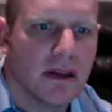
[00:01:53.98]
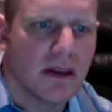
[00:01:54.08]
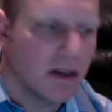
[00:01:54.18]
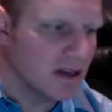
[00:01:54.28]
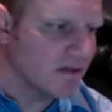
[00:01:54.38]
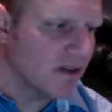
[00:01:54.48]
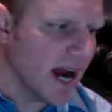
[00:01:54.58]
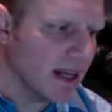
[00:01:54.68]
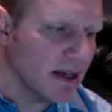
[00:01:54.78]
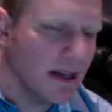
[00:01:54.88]

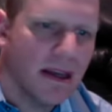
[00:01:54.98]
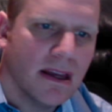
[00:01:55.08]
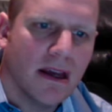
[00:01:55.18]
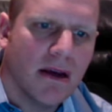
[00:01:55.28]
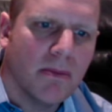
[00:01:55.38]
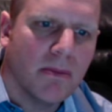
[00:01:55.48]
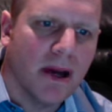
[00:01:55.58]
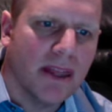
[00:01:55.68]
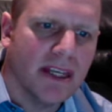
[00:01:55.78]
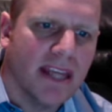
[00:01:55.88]
divided by
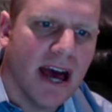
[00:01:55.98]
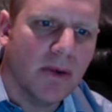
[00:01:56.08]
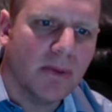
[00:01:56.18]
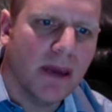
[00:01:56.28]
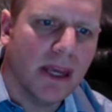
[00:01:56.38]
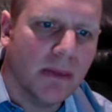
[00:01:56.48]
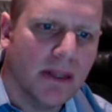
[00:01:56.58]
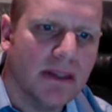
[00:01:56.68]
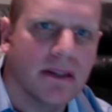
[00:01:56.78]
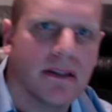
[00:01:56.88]
the down
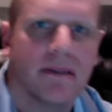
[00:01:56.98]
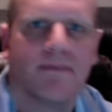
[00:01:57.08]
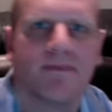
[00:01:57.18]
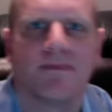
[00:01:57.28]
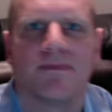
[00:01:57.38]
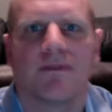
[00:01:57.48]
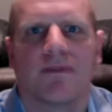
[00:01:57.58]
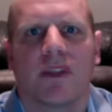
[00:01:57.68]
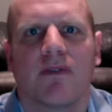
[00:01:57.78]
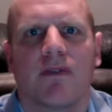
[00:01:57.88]
payment.
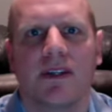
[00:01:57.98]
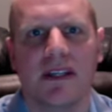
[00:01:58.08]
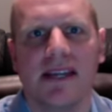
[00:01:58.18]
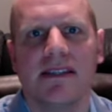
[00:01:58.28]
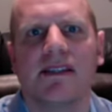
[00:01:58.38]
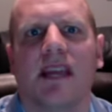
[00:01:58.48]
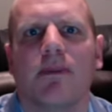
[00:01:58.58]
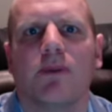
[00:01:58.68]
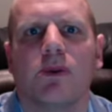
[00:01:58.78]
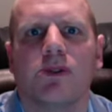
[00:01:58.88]
For today's
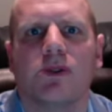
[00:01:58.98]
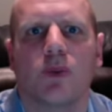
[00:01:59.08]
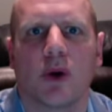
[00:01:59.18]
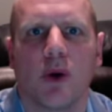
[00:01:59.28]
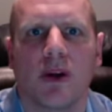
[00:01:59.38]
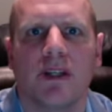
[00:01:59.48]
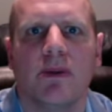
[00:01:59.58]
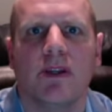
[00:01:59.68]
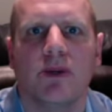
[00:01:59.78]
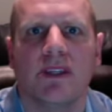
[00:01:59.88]
examples, we're going to be using